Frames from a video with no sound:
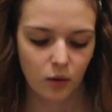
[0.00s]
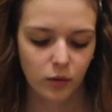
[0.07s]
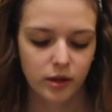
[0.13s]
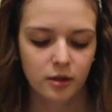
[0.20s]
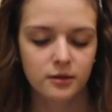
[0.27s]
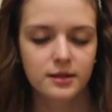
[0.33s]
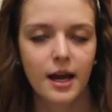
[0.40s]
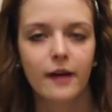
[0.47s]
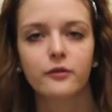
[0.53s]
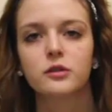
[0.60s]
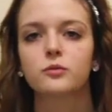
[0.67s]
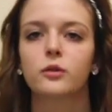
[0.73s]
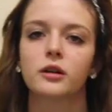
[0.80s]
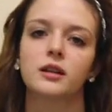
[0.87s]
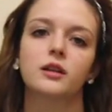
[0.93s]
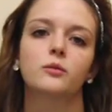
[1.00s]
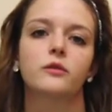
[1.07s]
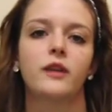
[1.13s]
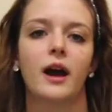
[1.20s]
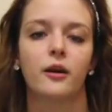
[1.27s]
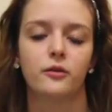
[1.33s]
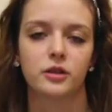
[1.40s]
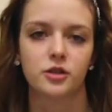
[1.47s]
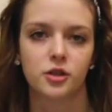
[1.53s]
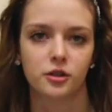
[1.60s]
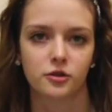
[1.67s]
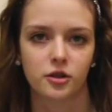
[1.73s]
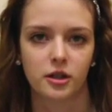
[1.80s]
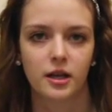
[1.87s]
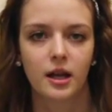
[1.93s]
When their staff was working with at-risk
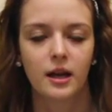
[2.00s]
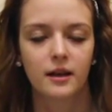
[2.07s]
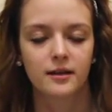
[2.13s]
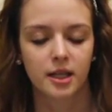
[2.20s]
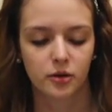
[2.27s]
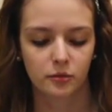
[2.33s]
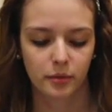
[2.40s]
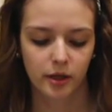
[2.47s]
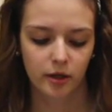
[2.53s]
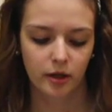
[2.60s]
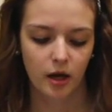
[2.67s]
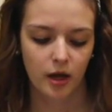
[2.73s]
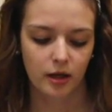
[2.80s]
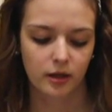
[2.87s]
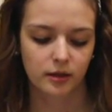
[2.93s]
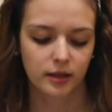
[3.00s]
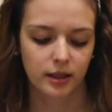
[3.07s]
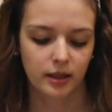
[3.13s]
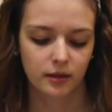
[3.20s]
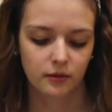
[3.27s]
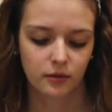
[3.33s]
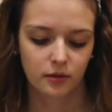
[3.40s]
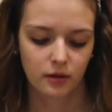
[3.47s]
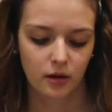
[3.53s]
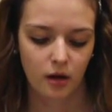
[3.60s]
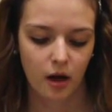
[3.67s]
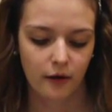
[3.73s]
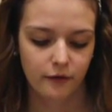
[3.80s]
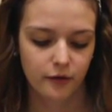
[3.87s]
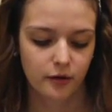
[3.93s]
children, they would periodically
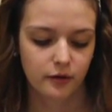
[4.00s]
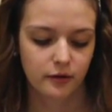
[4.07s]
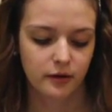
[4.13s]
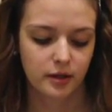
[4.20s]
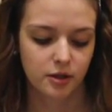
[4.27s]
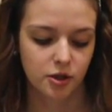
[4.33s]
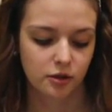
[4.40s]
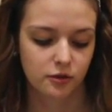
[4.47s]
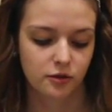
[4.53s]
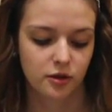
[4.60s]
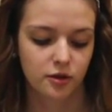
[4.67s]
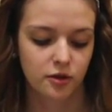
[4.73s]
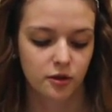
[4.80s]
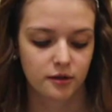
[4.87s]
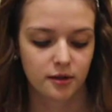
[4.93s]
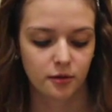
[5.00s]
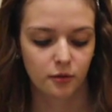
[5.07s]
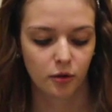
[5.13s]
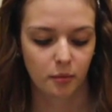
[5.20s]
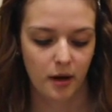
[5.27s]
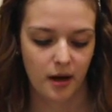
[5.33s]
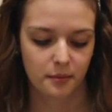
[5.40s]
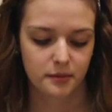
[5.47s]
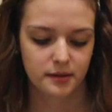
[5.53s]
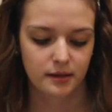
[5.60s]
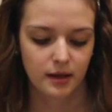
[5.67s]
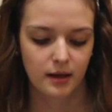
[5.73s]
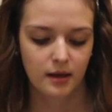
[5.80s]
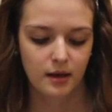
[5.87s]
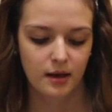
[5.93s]
offer the children Tootsie Roll Pops.